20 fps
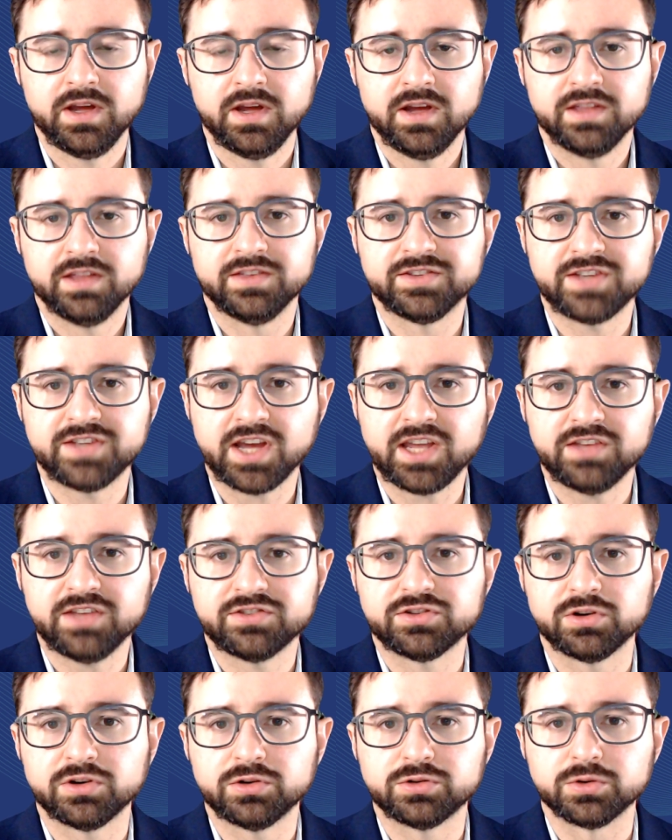The second
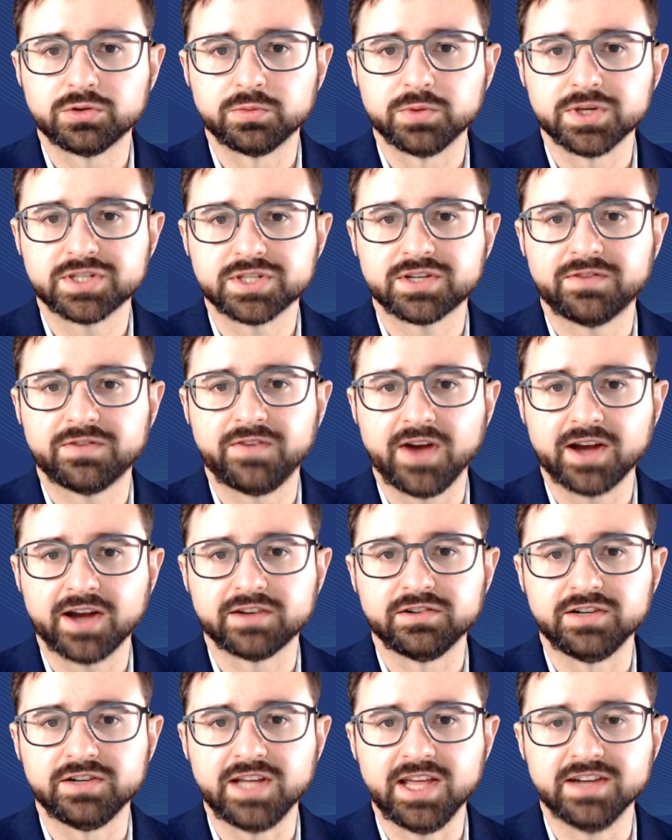social risk factor
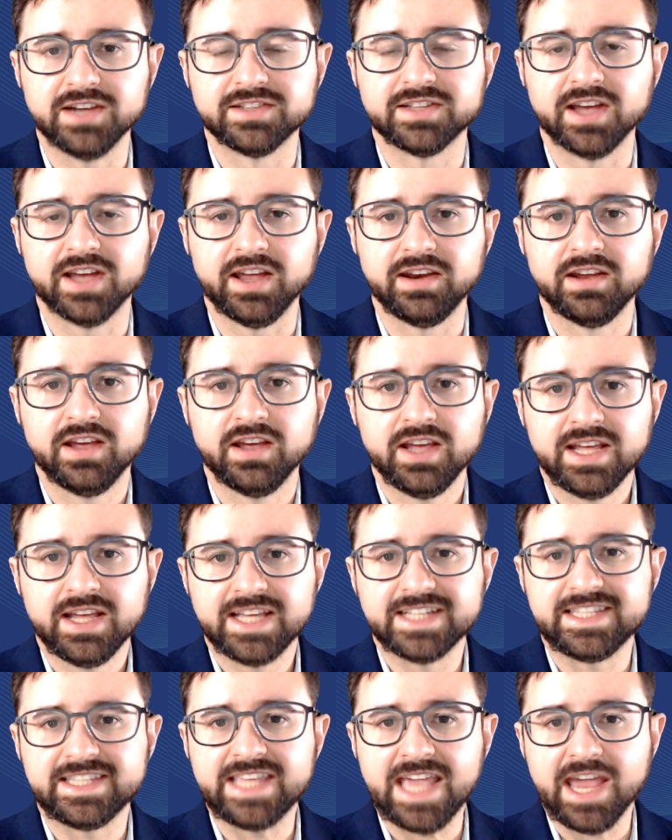data set is
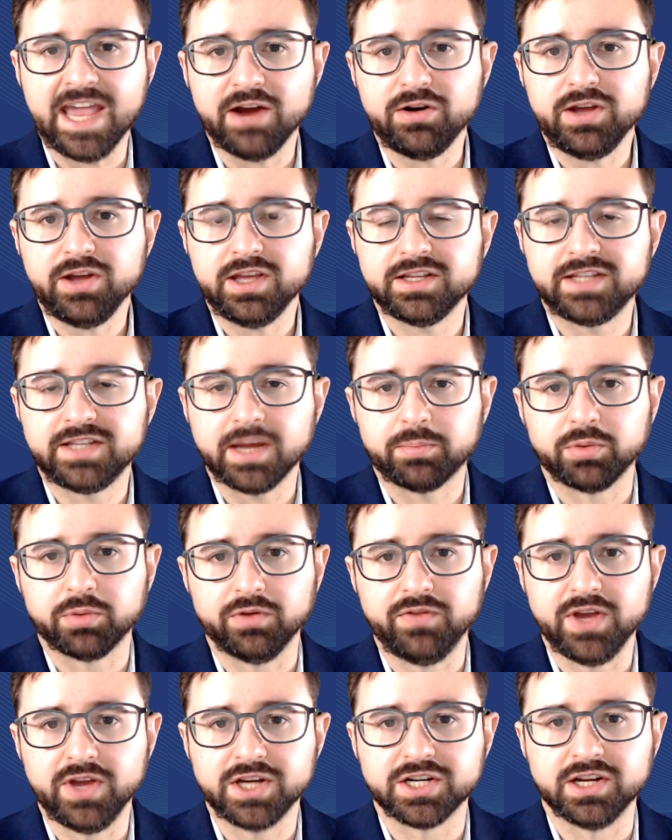the Area
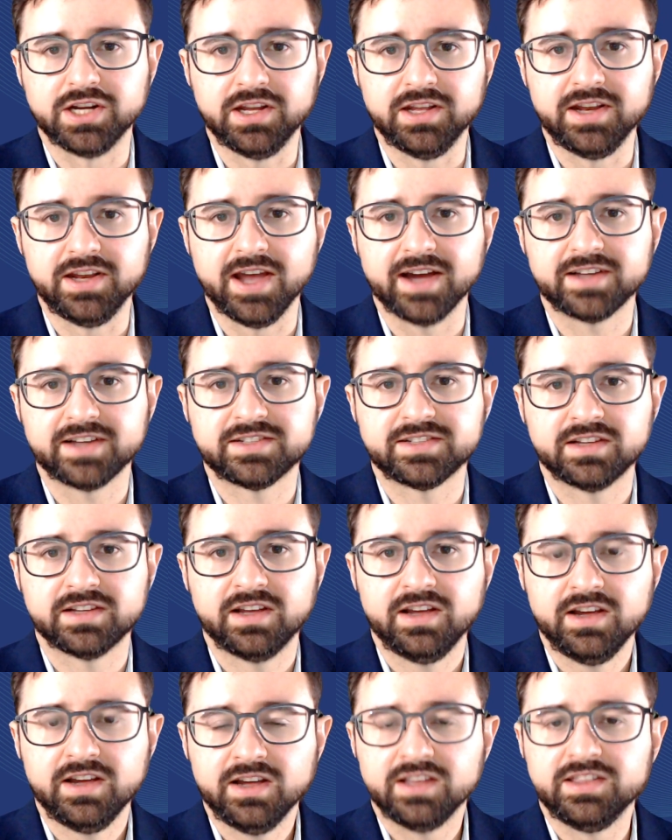Deprivation Index.
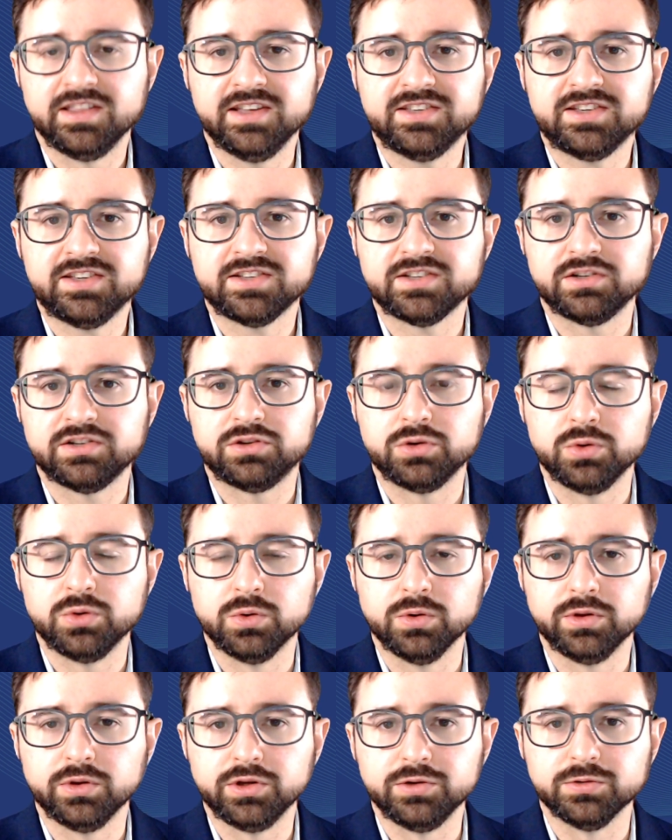This is a tool
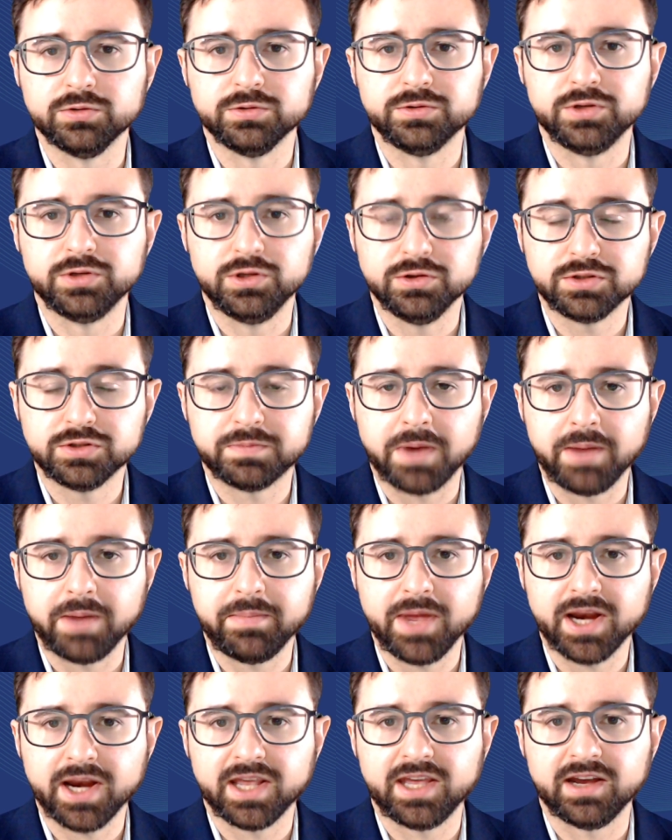used by
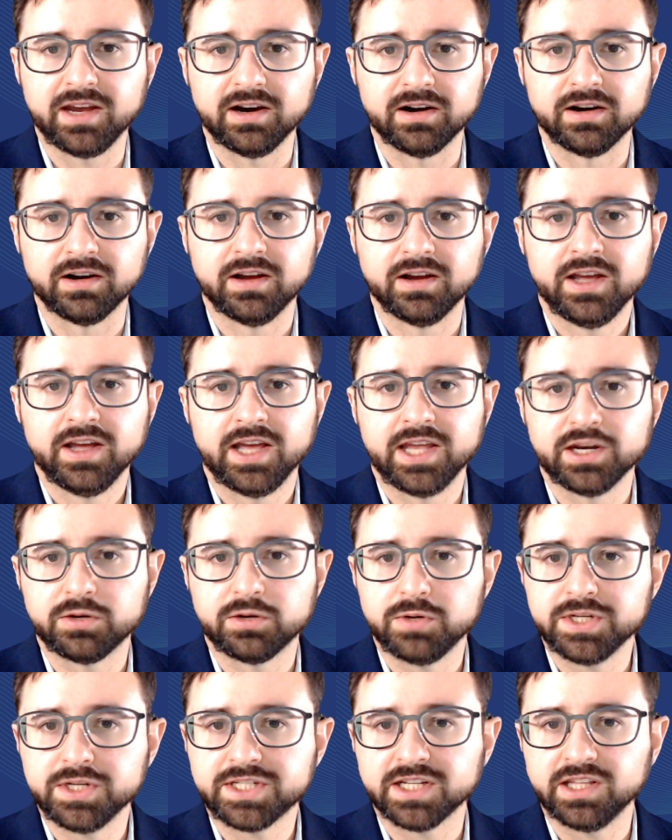Medicare and
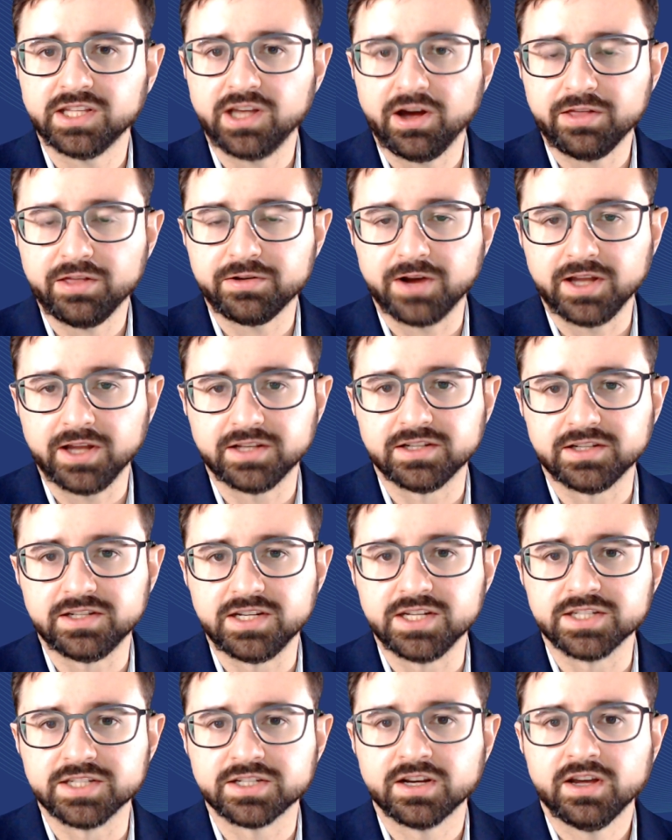increasingly other
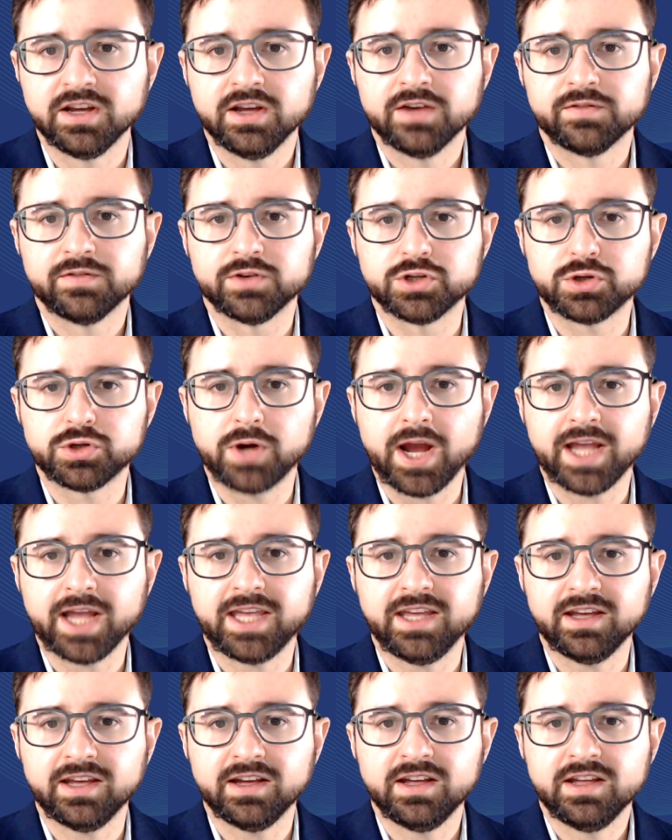entities for
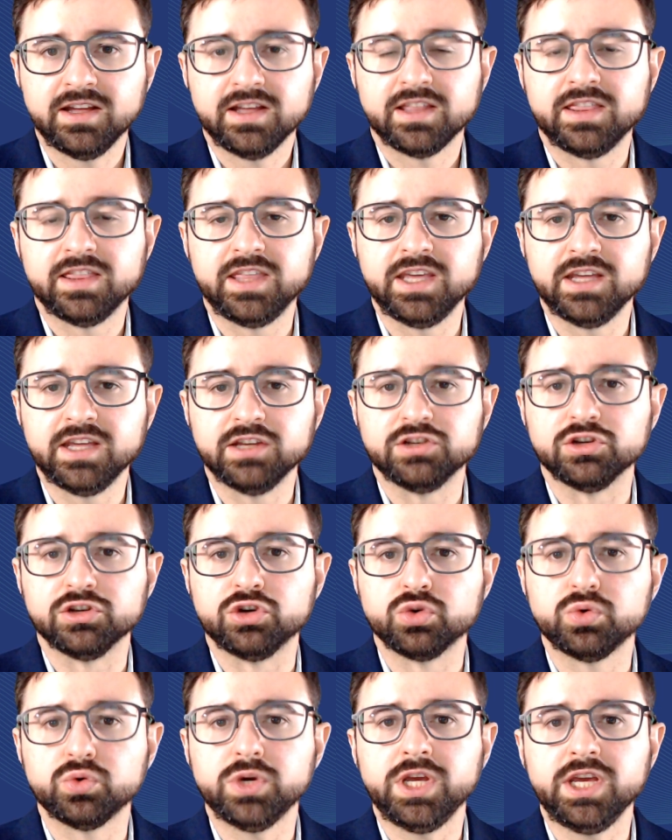tracking the
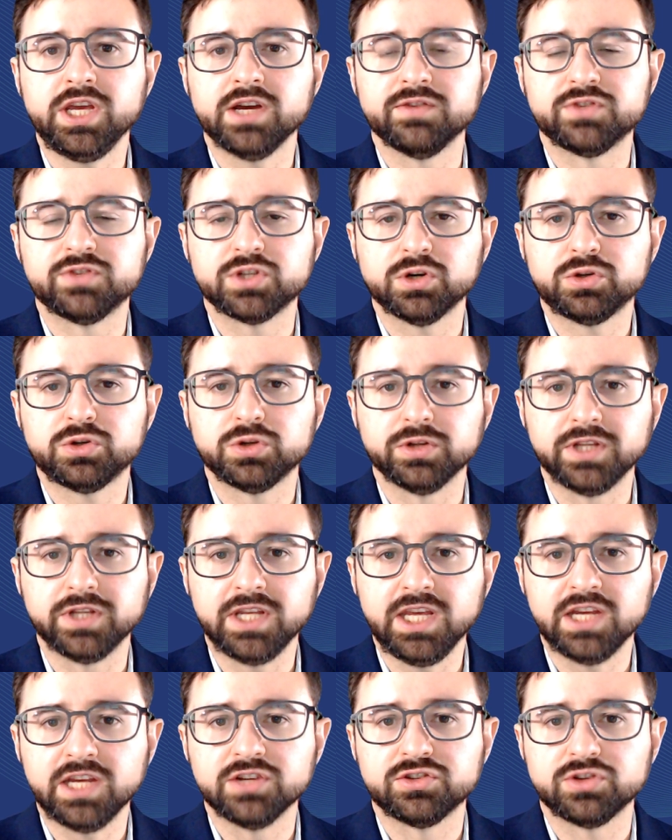degree of social
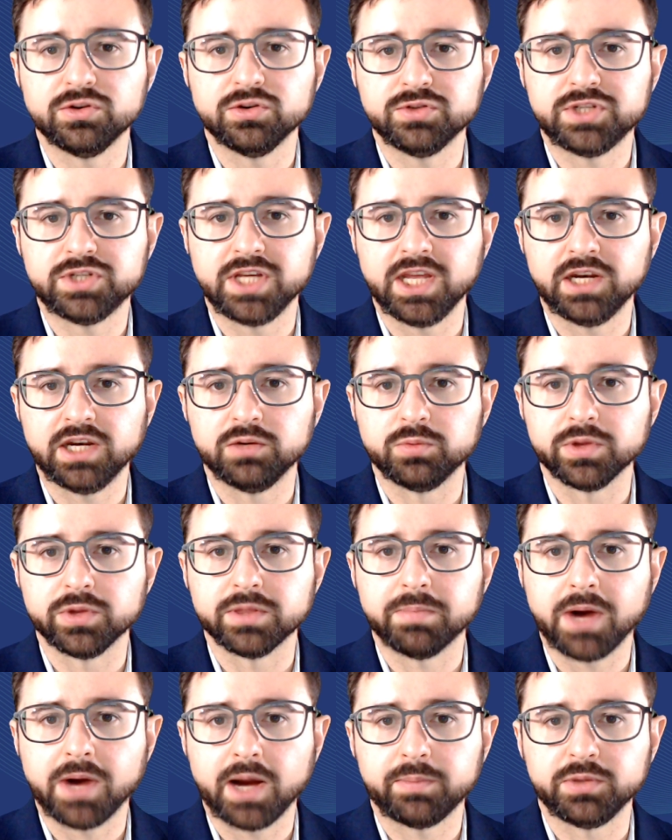need associated with a
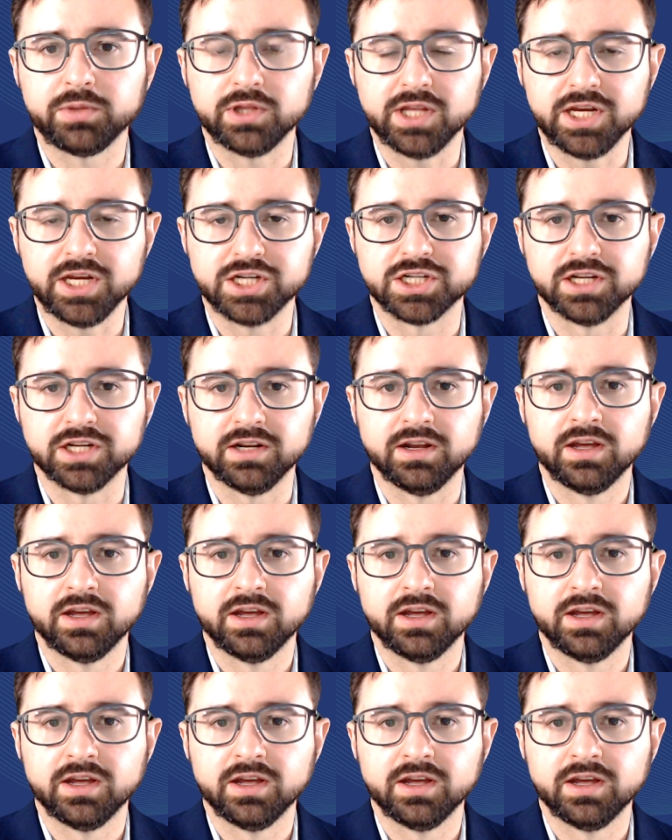population